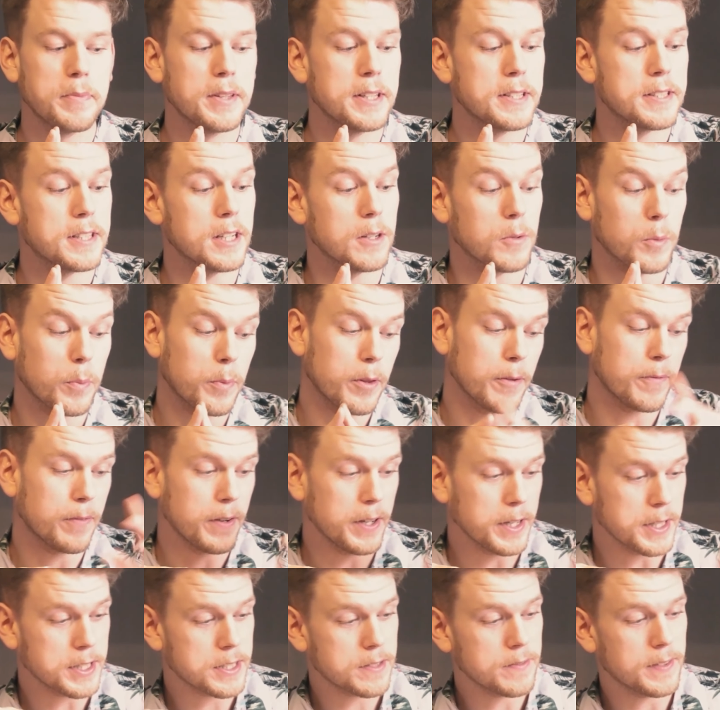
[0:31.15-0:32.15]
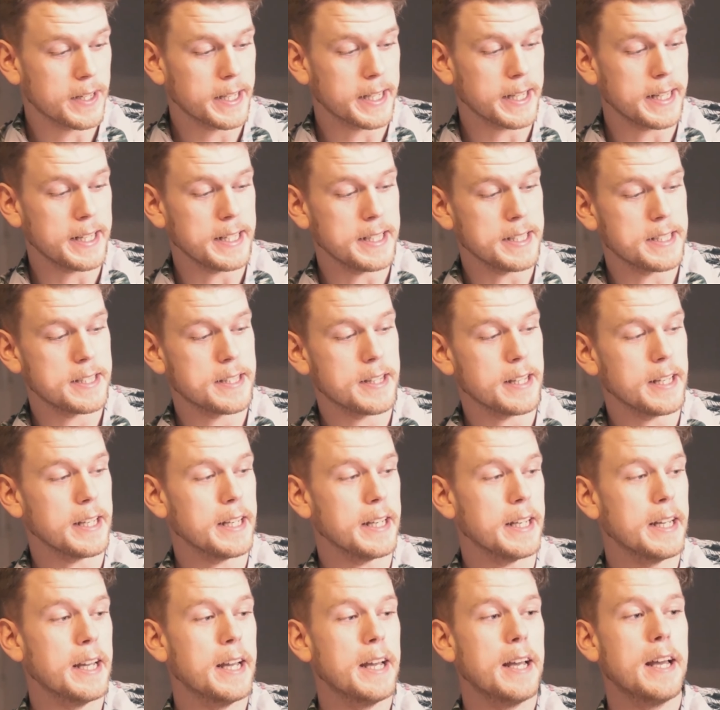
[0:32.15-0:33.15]
So, the first one is
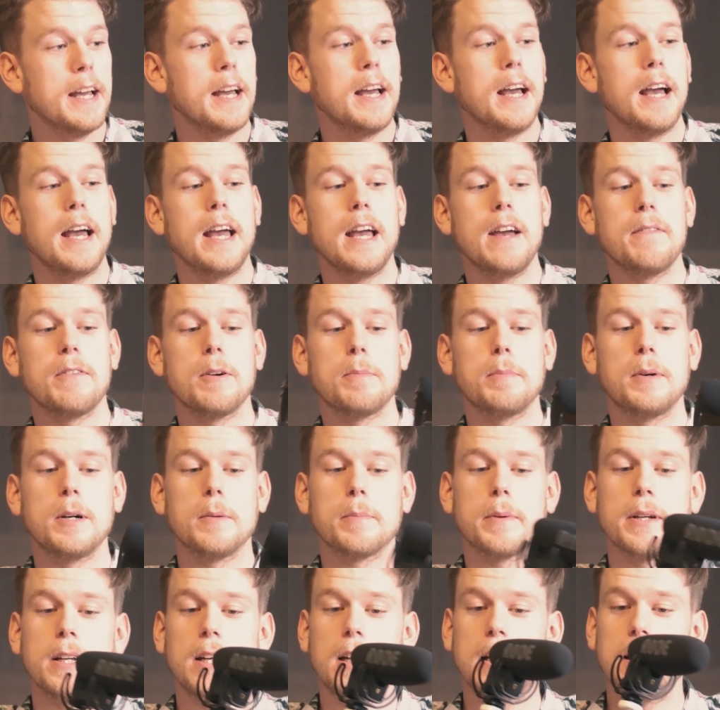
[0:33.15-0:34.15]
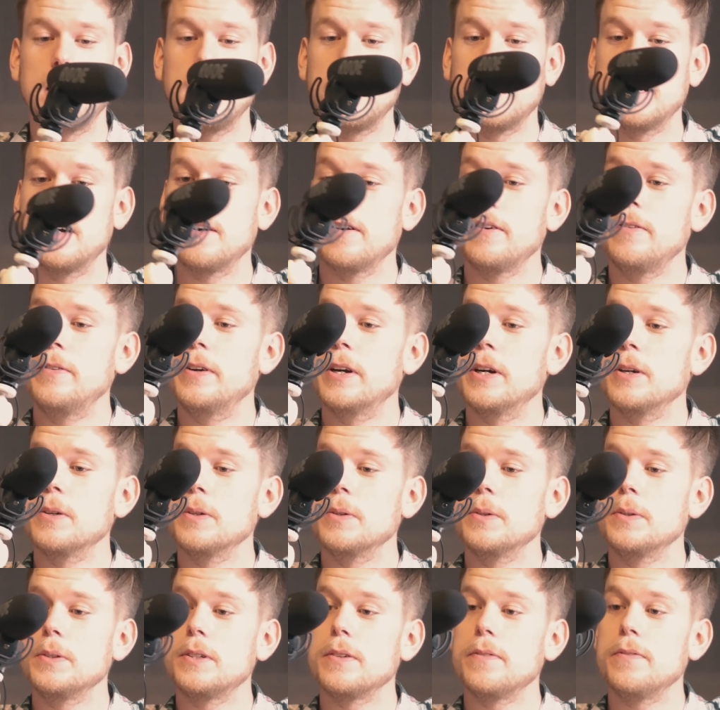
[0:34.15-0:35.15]
the ever popular
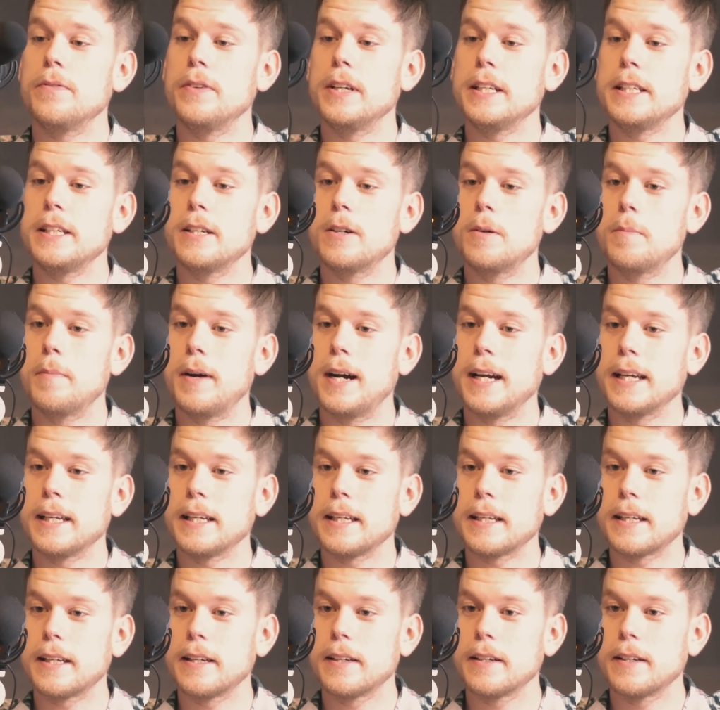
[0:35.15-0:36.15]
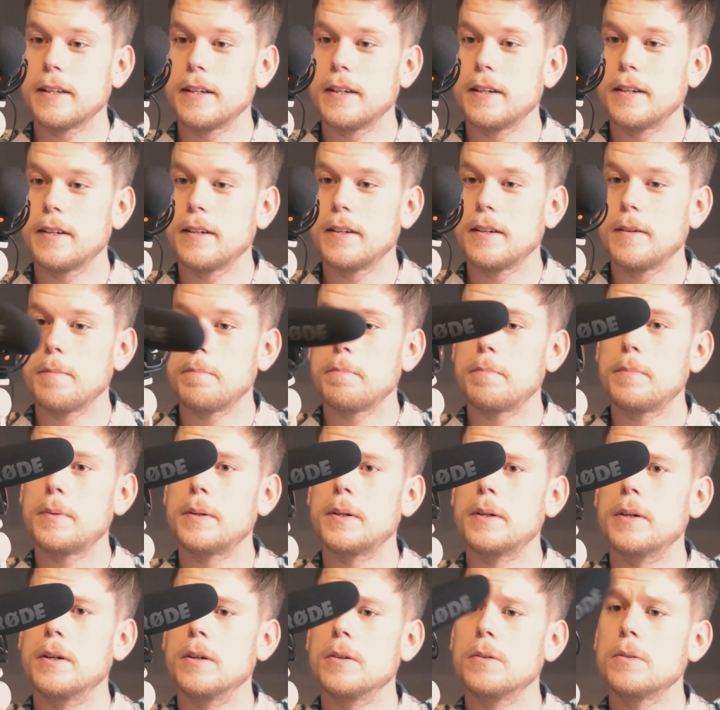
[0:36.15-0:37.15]
Røde VideoMic
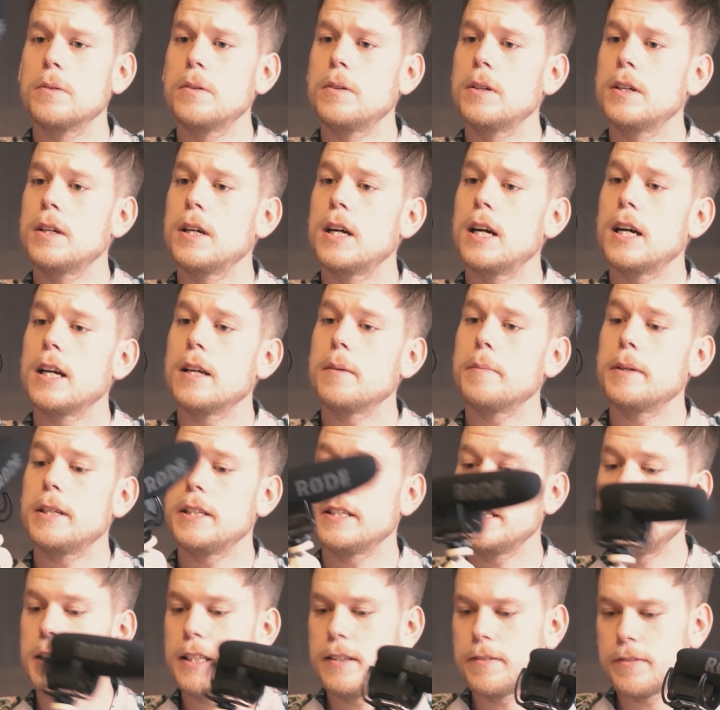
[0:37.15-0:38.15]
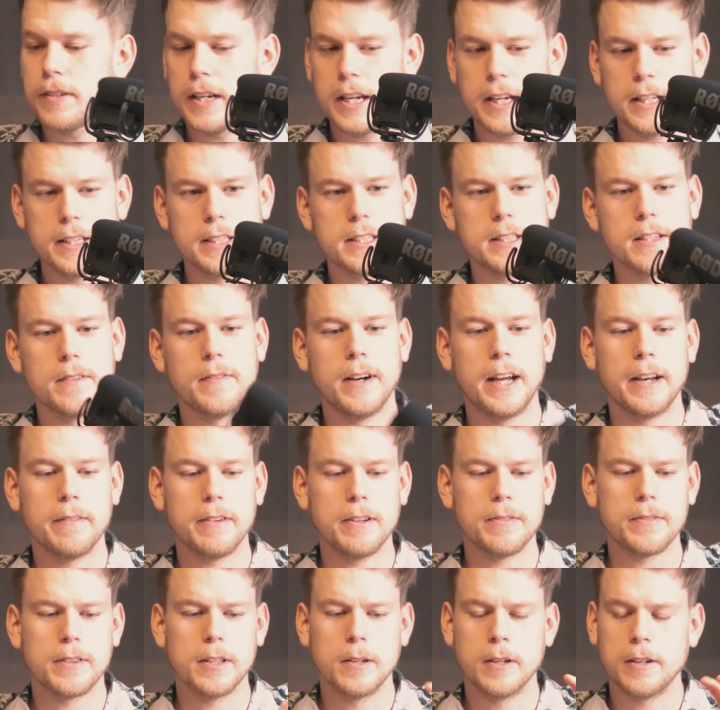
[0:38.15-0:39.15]
Pro, I believe. It's the one
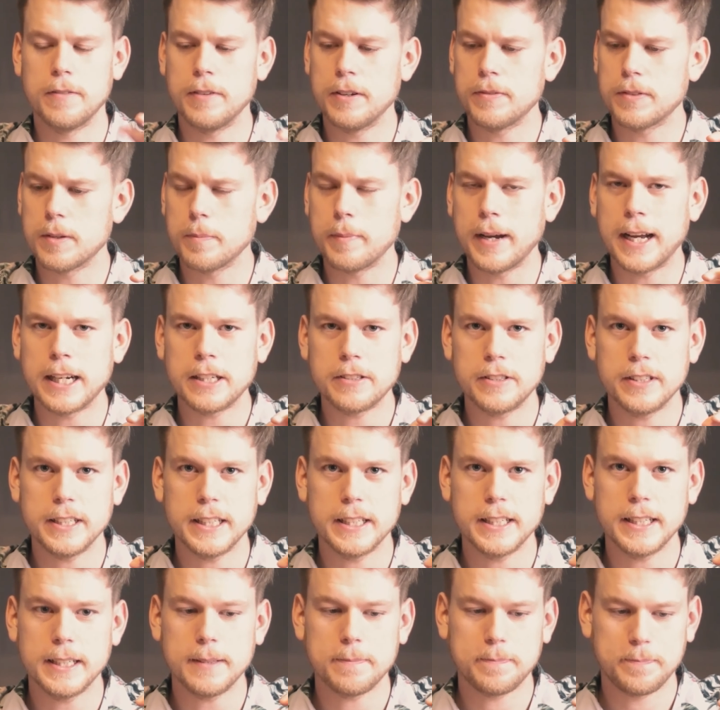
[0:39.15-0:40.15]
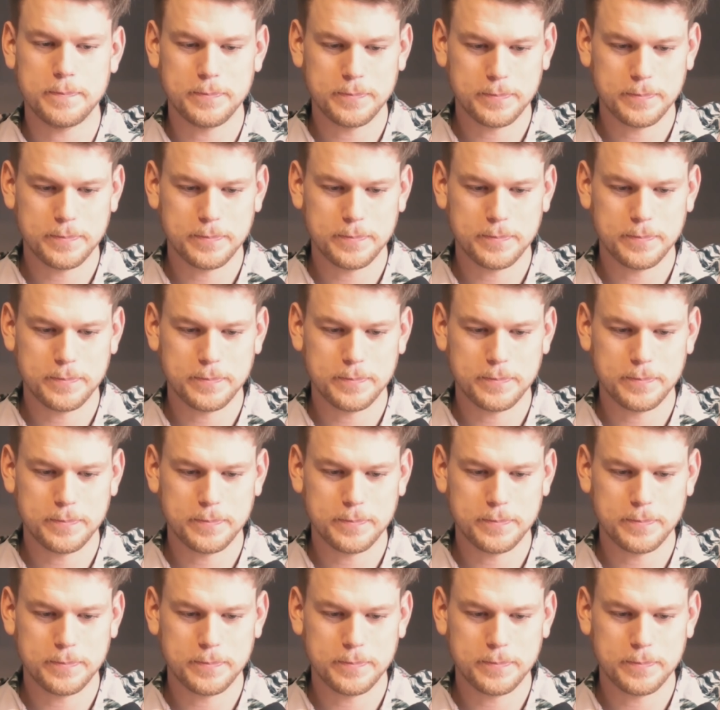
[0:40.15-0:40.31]
with the battery in it.